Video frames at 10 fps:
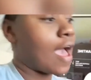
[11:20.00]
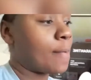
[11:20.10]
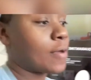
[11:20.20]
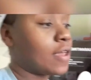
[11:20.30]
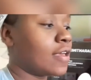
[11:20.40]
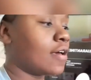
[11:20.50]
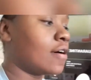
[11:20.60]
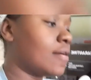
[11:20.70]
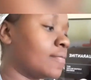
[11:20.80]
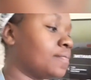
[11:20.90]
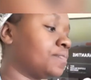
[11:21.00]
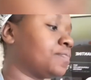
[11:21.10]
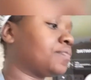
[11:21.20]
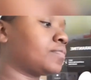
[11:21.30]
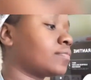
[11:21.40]
I'm gonna um,
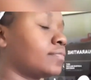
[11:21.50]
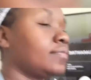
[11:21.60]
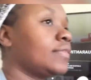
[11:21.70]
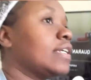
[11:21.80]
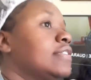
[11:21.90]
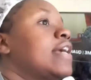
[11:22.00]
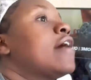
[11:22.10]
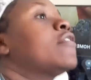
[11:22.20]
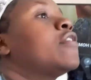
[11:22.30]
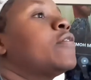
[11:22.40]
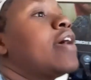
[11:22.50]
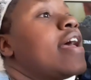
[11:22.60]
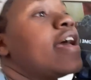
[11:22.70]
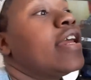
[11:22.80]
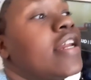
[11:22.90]
download an
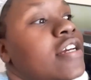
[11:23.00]
editing